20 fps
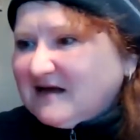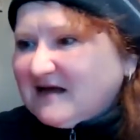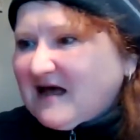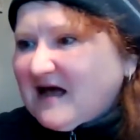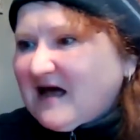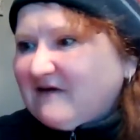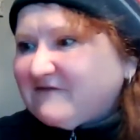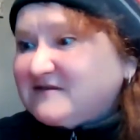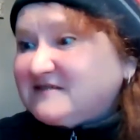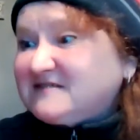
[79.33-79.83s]

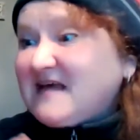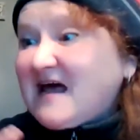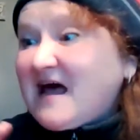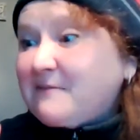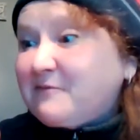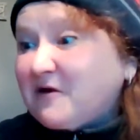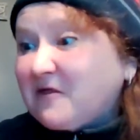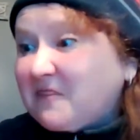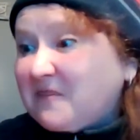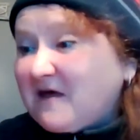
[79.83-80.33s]
have
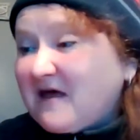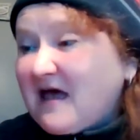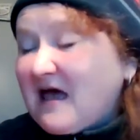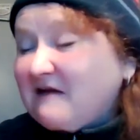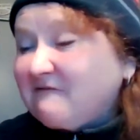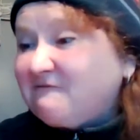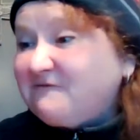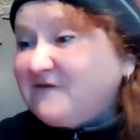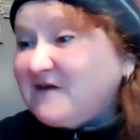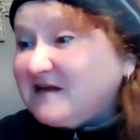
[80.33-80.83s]
Sabbath
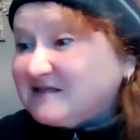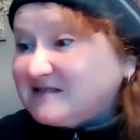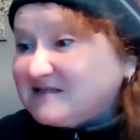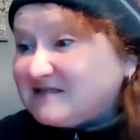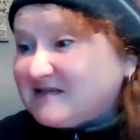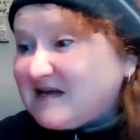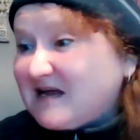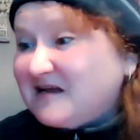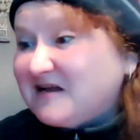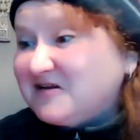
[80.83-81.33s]
and
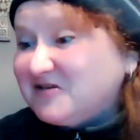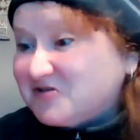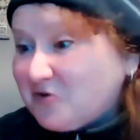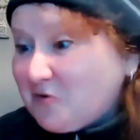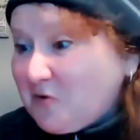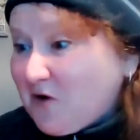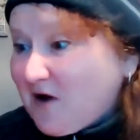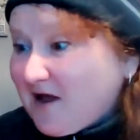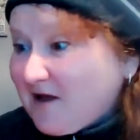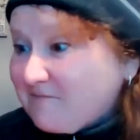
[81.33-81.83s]
feast and
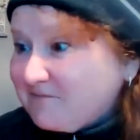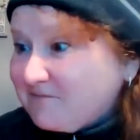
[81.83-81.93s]
enjoy.